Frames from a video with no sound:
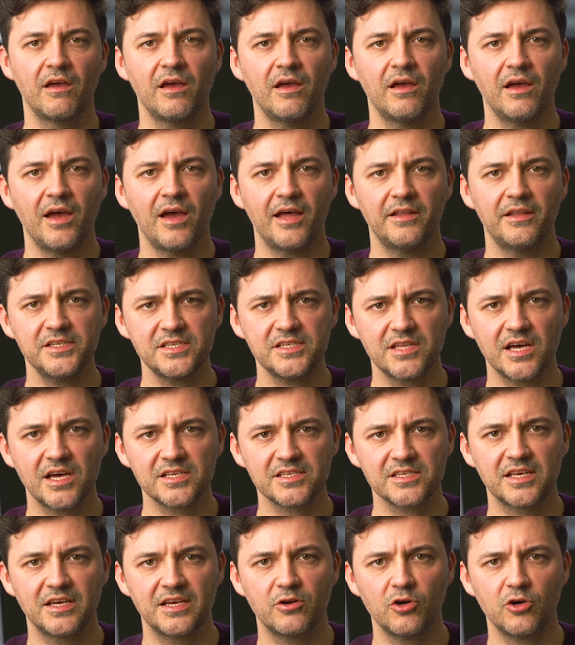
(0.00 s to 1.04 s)
And this
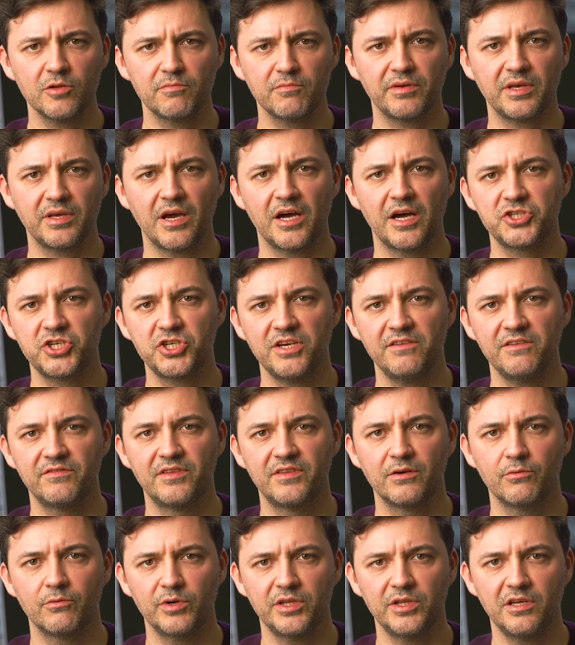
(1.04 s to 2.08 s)
task cannot be achieved
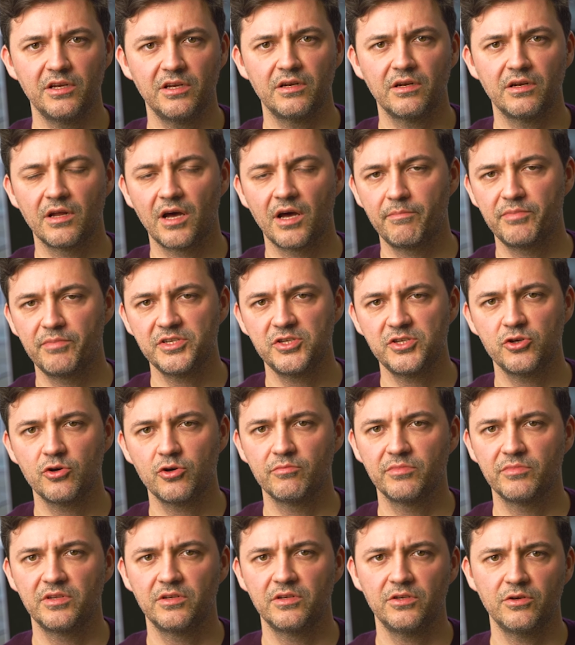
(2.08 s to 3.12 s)
within a
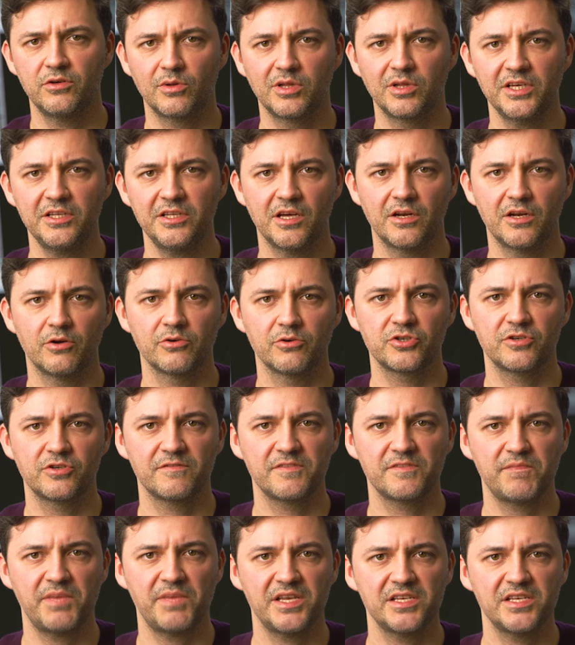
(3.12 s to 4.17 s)
presumed Euclidean notion of
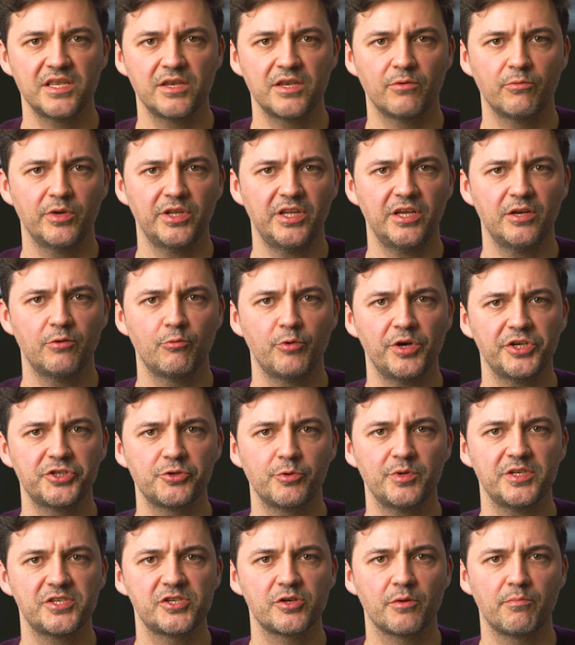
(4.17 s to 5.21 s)
space within which
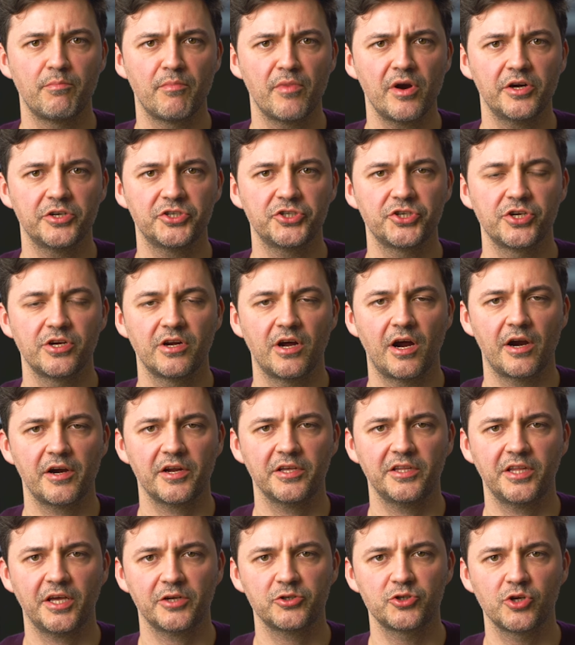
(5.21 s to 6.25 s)
we submerge
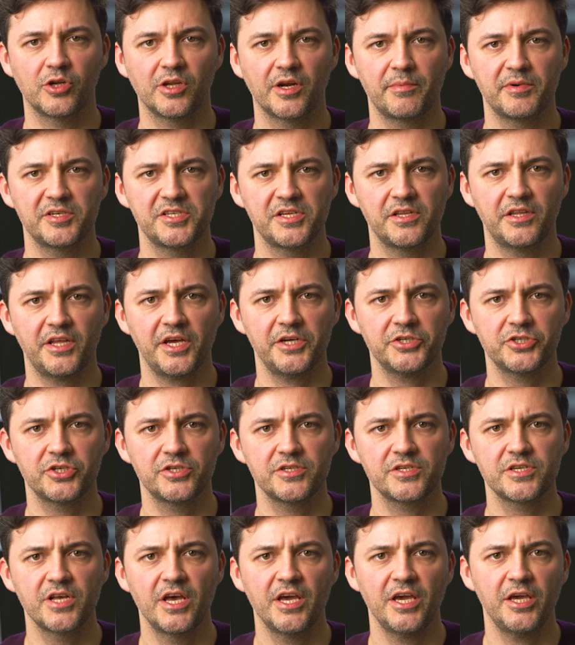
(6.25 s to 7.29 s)
architectural
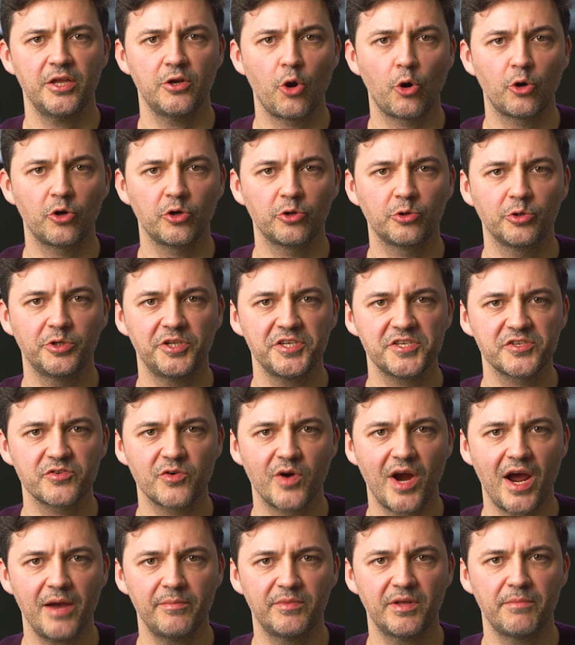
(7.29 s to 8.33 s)
representations in order to
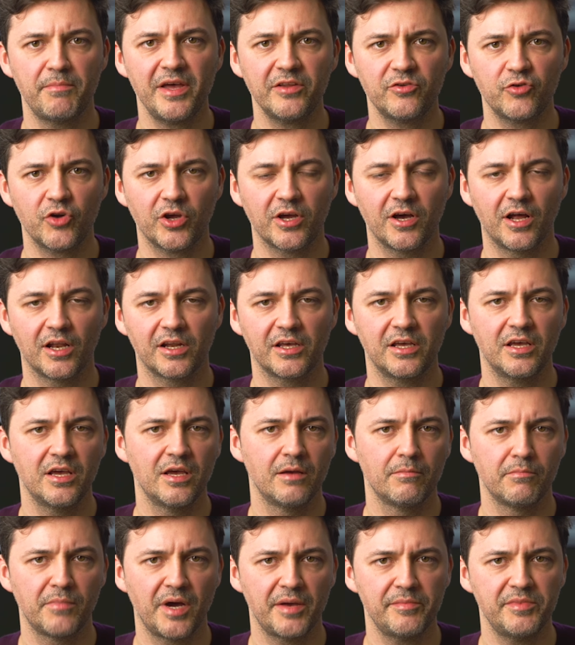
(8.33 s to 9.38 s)
describe them metrically
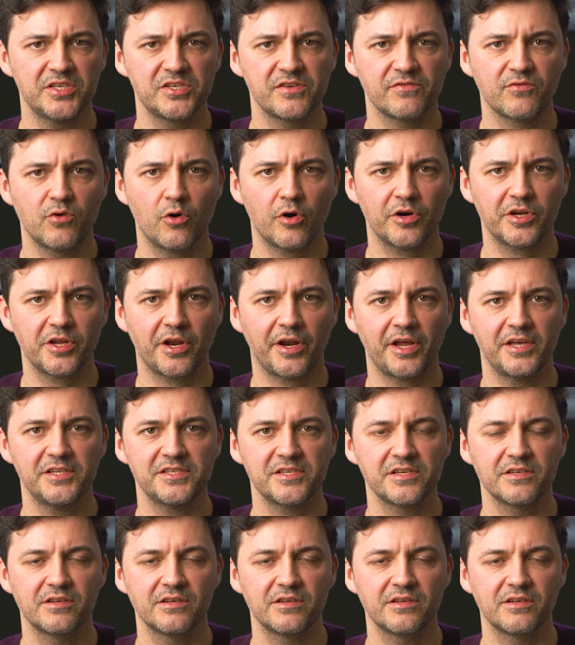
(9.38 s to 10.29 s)
by means of coordinates.